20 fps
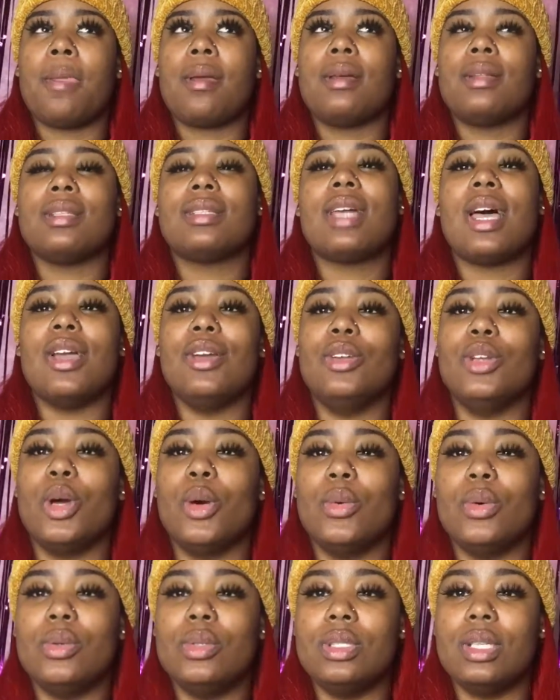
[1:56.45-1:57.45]
this is how you know
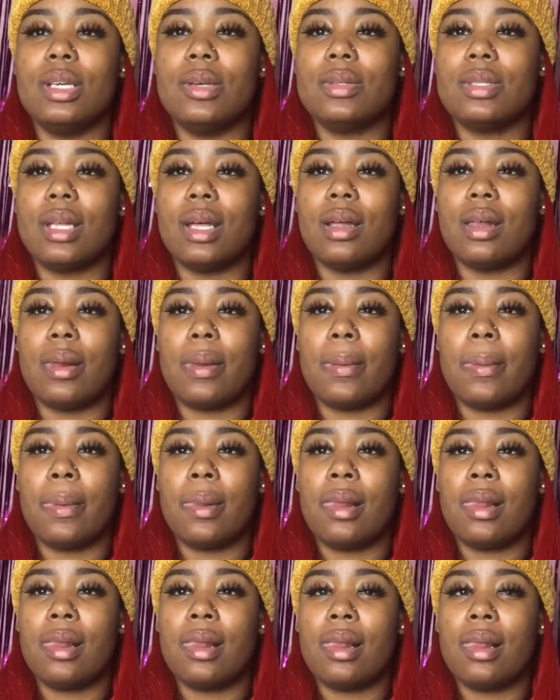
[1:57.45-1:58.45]
we was young, it was like
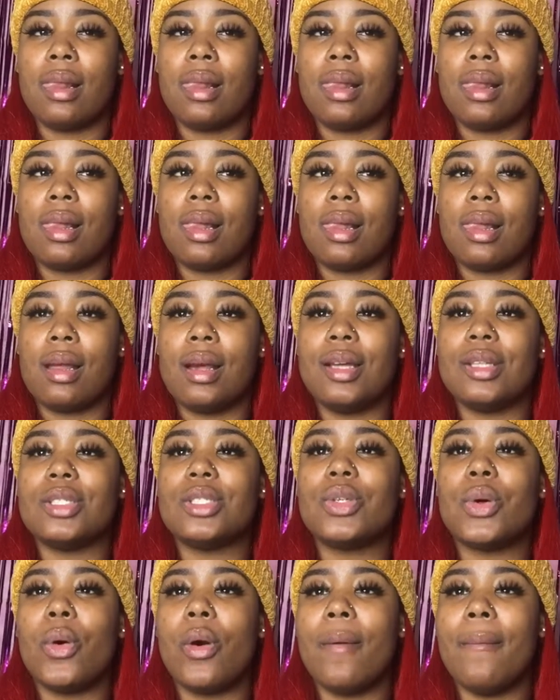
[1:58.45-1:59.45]
a
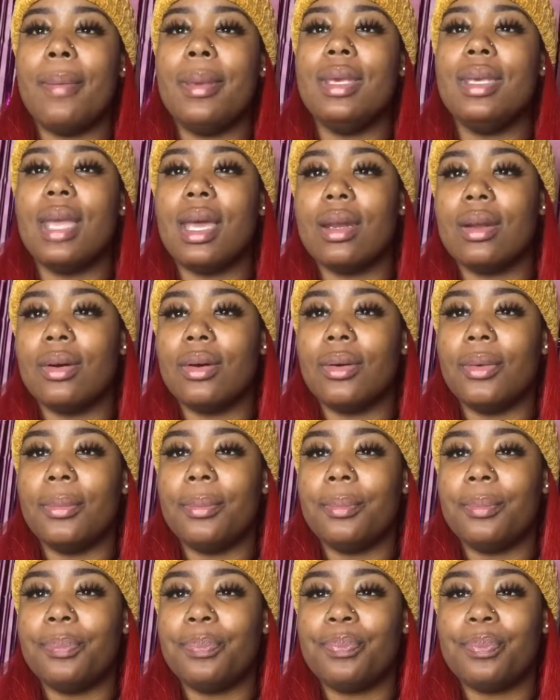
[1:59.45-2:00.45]
toy piano,
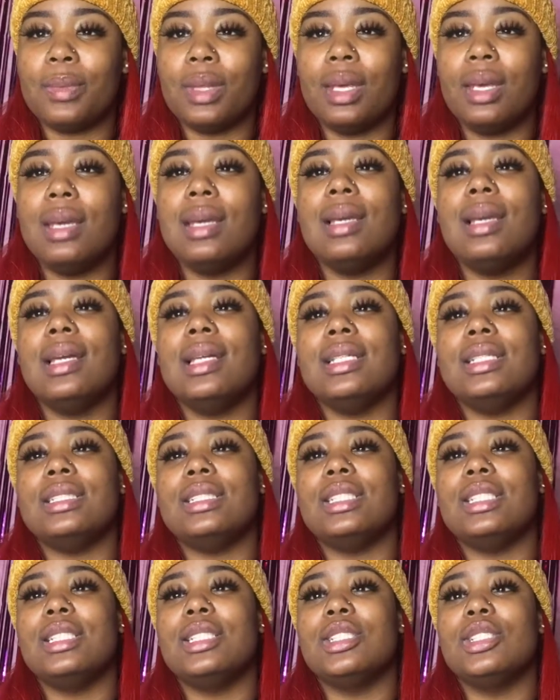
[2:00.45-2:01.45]
and
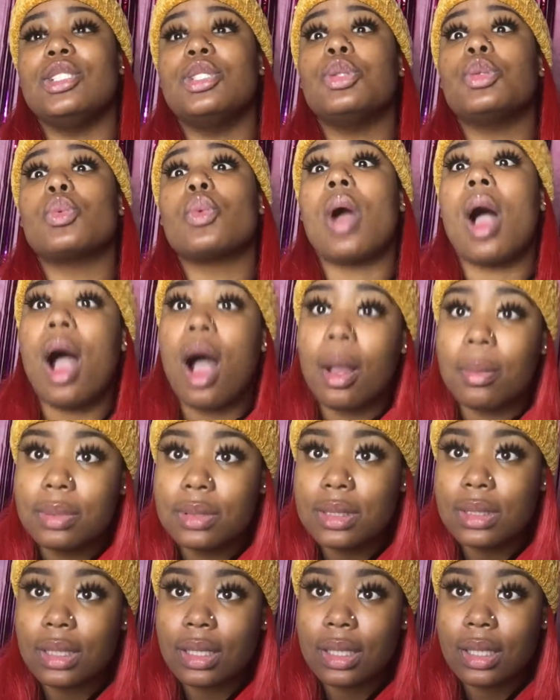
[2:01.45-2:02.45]
she
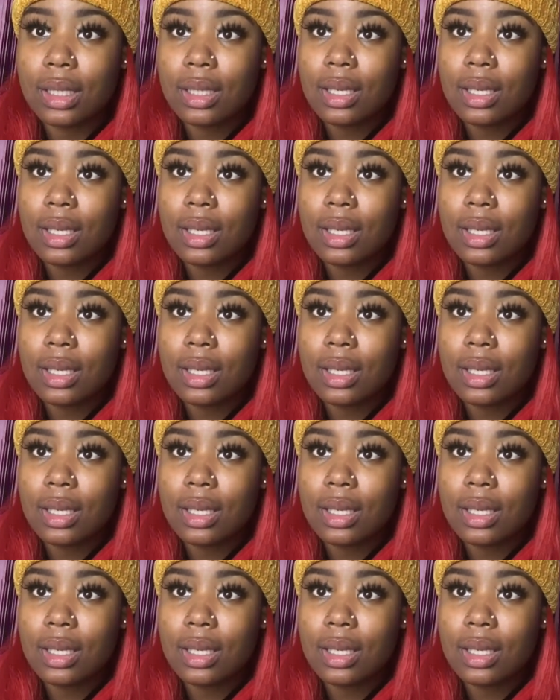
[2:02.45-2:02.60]
drops it.